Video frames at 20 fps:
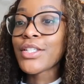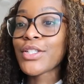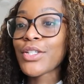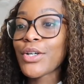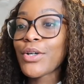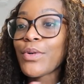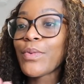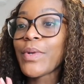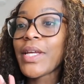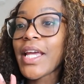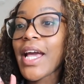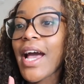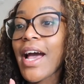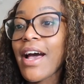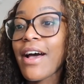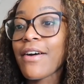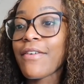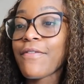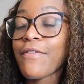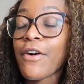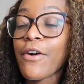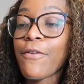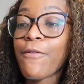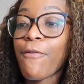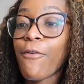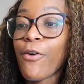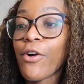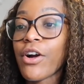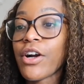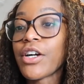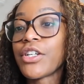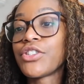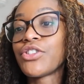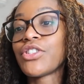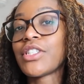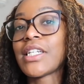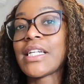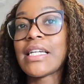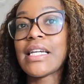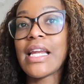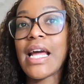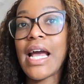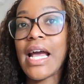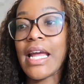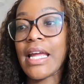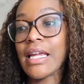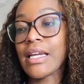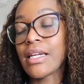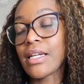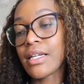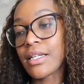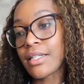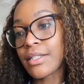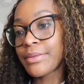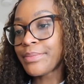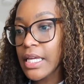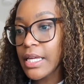So we have 409